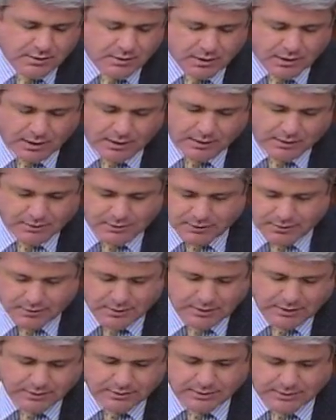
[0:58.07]

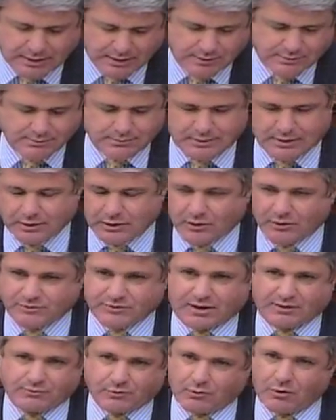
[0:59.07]
he
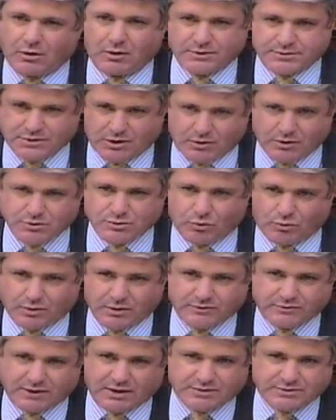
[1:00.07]
goes after all terrorist
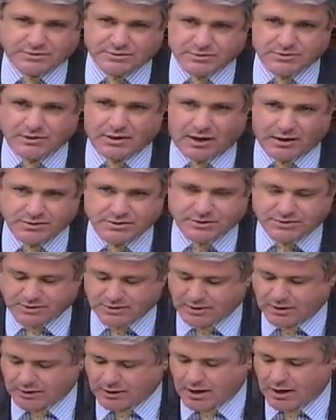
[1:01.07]
organizations, not just
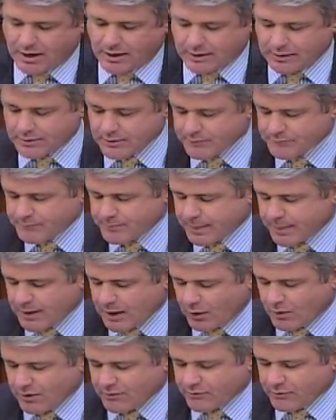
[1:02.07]
the Haqqani.
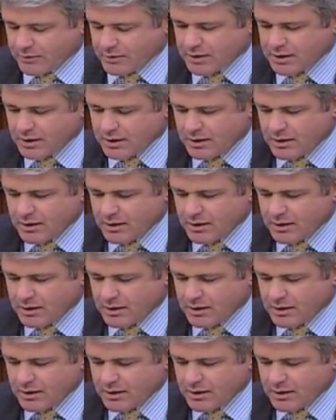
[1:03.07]
However,